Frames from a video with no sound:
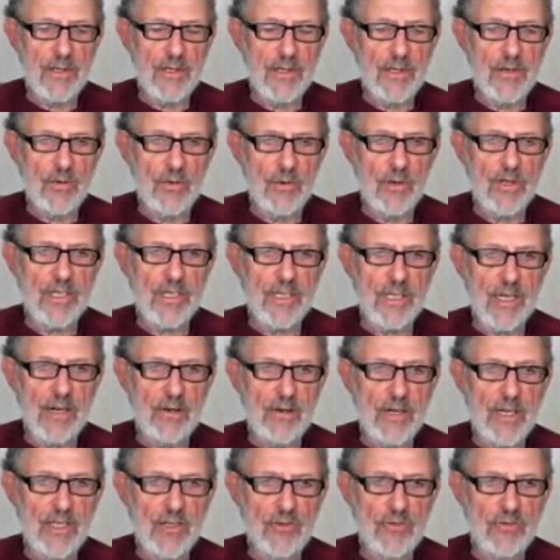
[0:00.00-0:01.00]

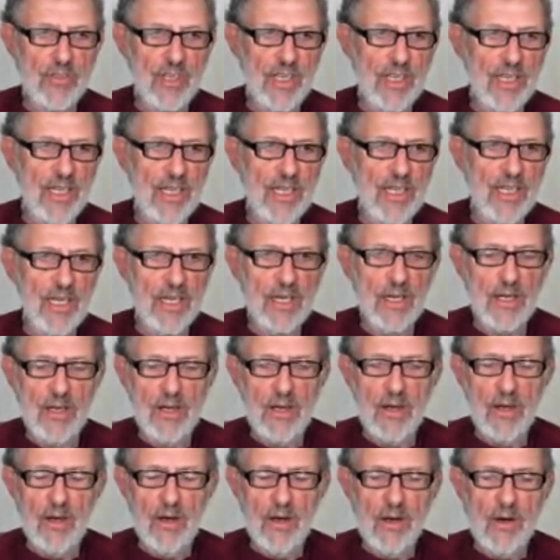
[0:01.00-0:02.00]
ordinary C
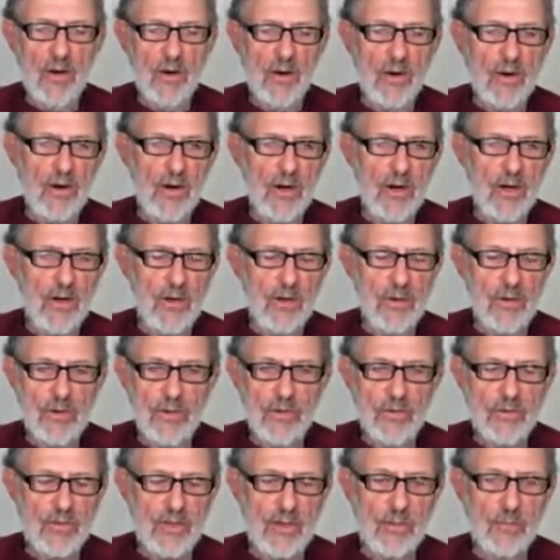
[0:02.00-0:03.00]
are
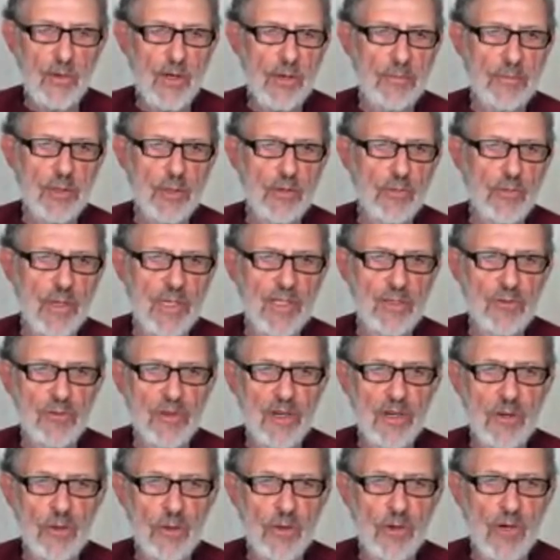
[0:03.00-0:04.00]
somewhere between
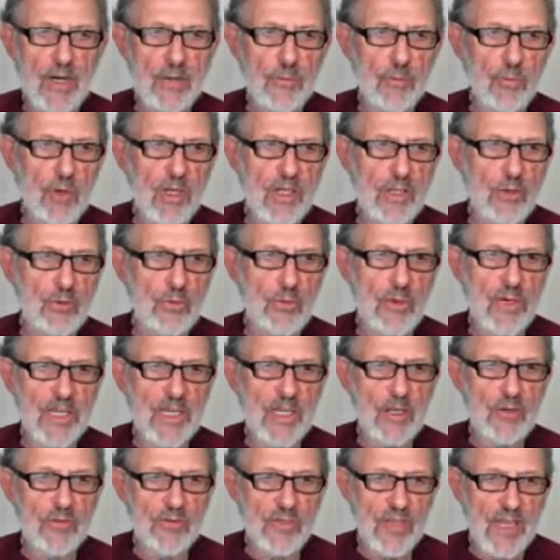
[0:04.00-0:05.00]
0 and
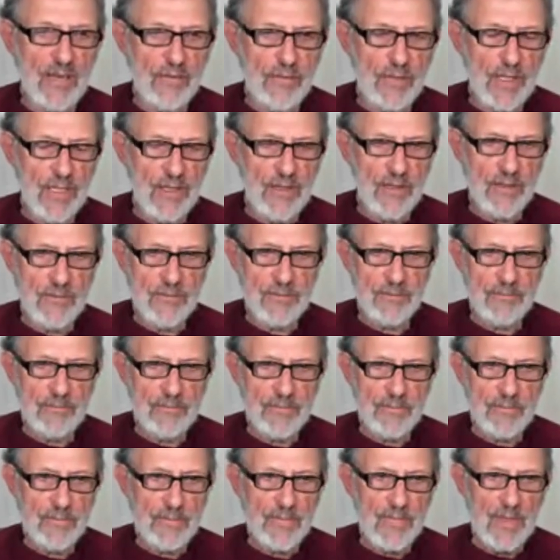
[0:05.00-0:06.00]
127,
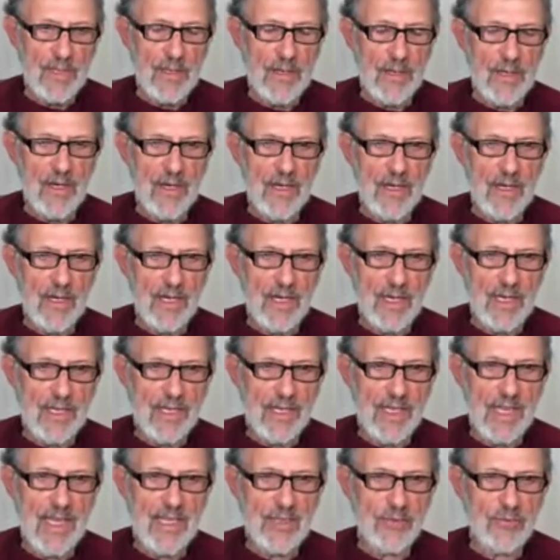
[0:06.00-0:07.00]

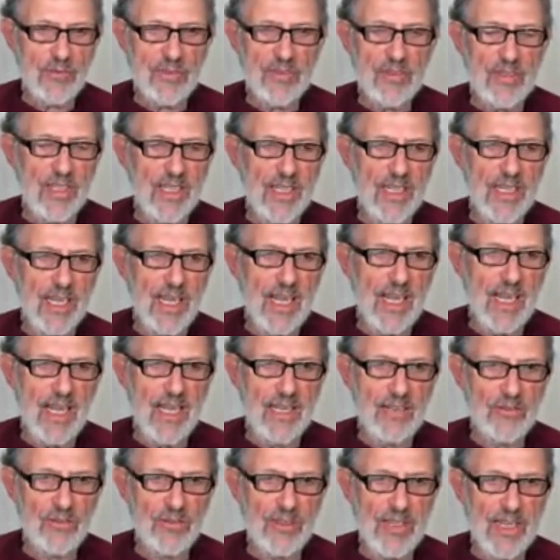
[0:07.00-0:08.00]
and that's the
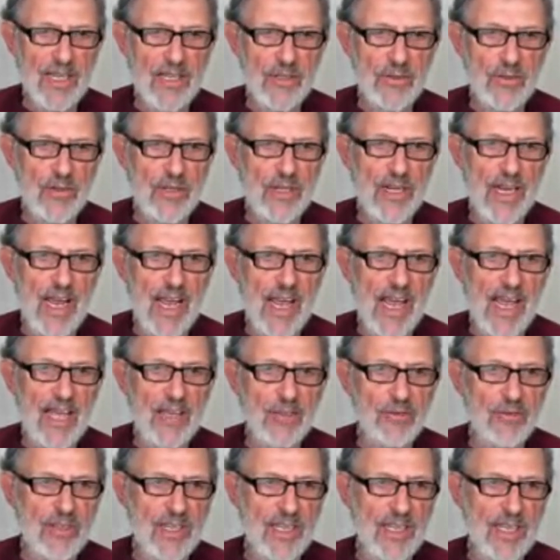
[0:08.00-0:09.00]
standard
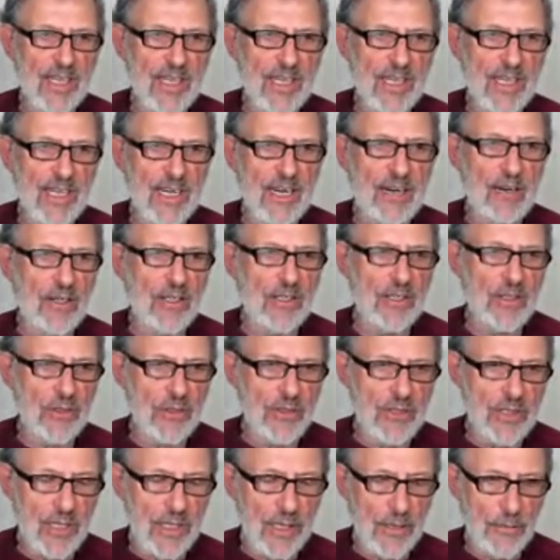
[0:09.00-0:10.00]
ASCII character
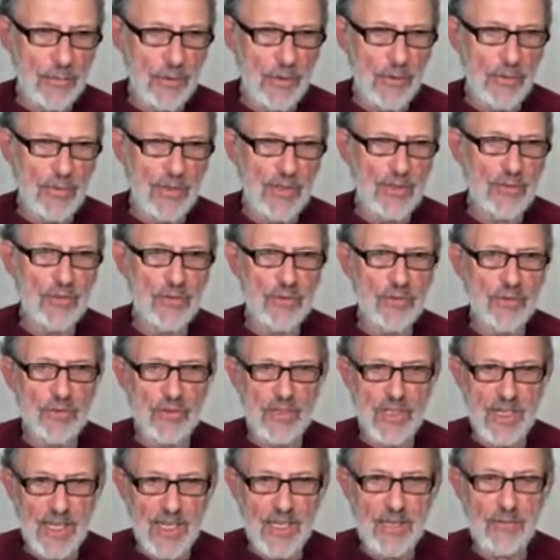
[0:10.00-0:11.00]
table, which you
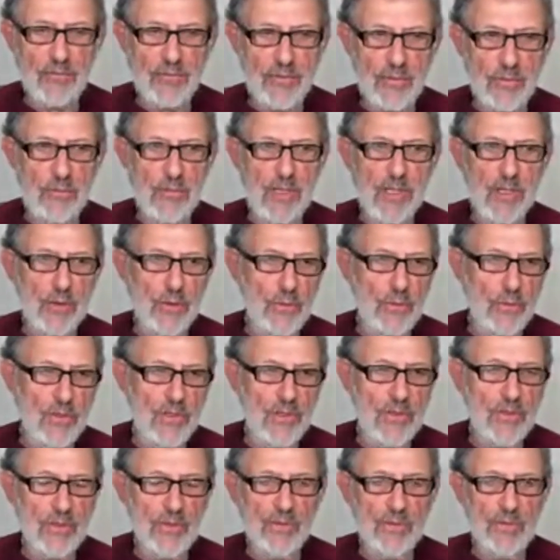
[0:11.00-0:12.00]
should get familiar
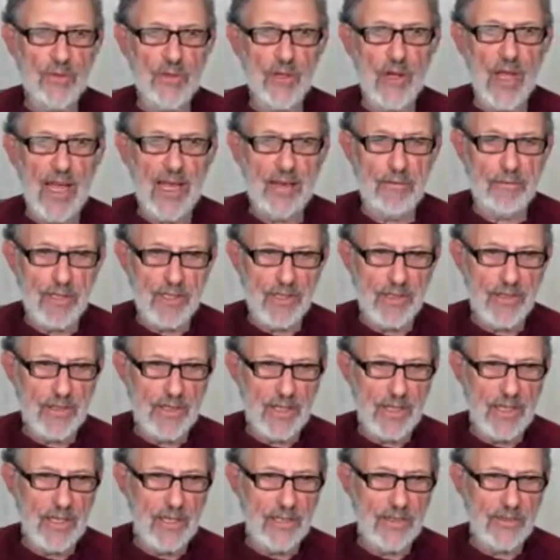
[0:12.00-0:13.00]
with if you haven't
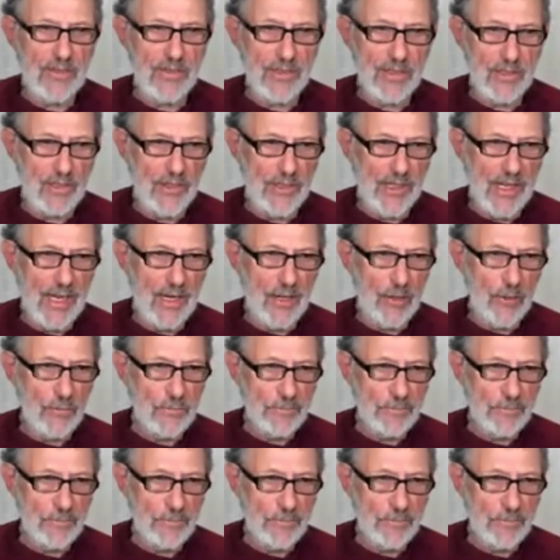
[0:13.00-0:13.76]
until now.